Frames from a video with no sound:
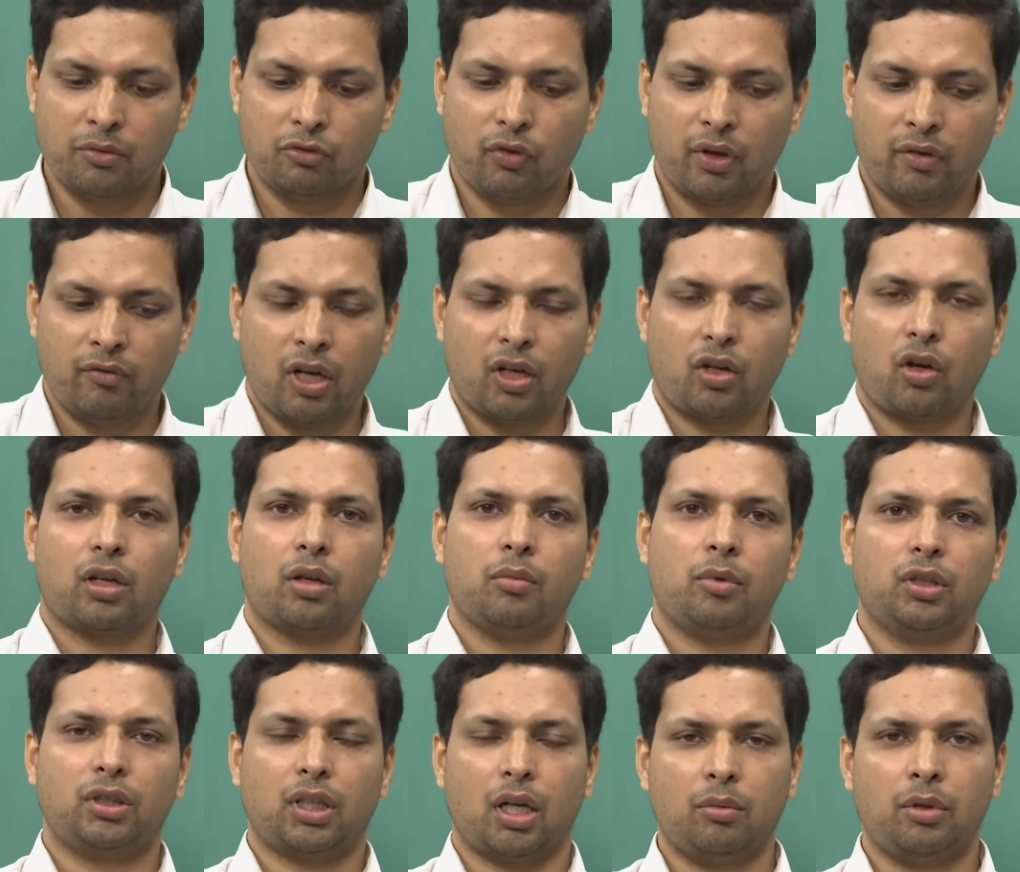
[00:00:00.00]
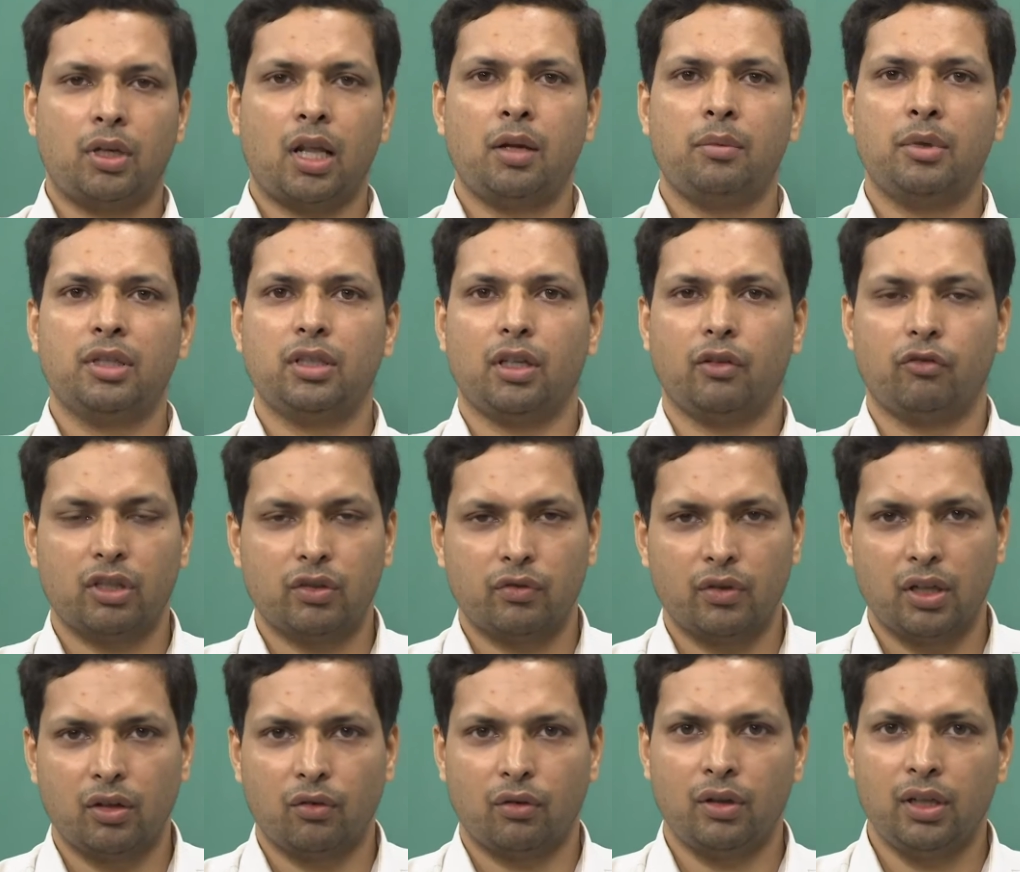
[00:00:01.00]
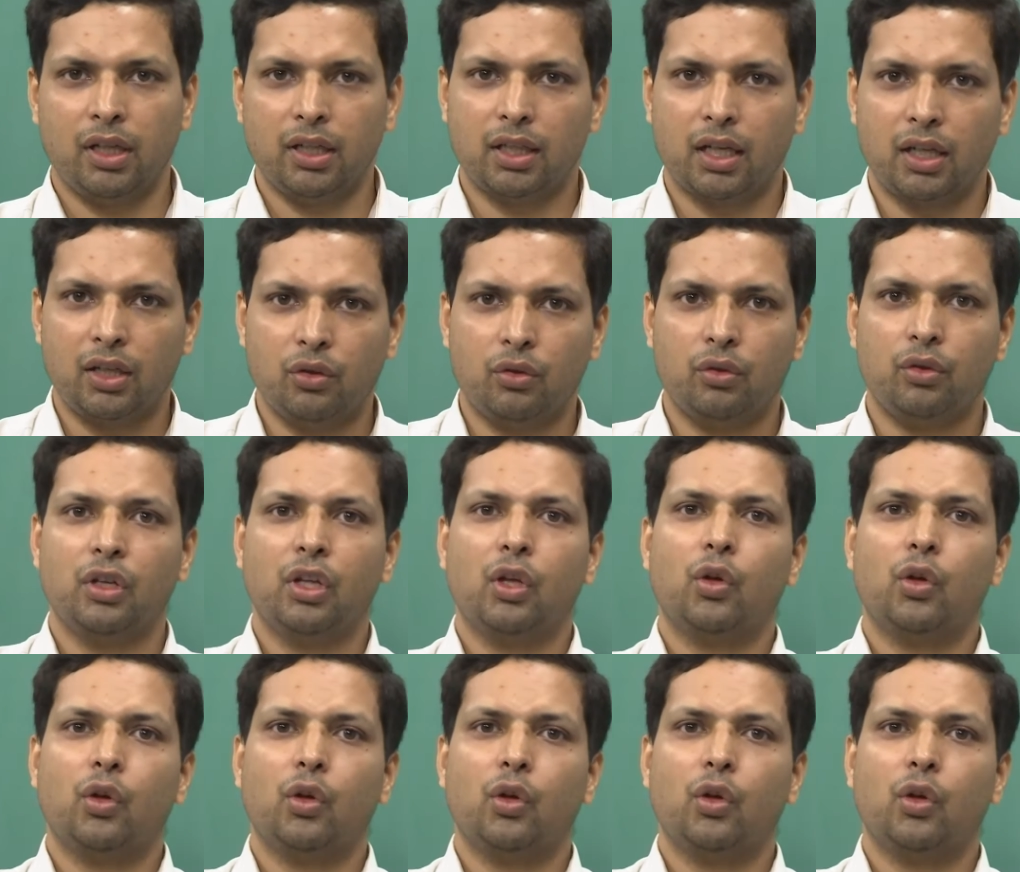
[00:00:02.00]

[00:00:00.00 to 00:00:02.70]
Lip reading: when we are talking about thermodynamics, which will only tell you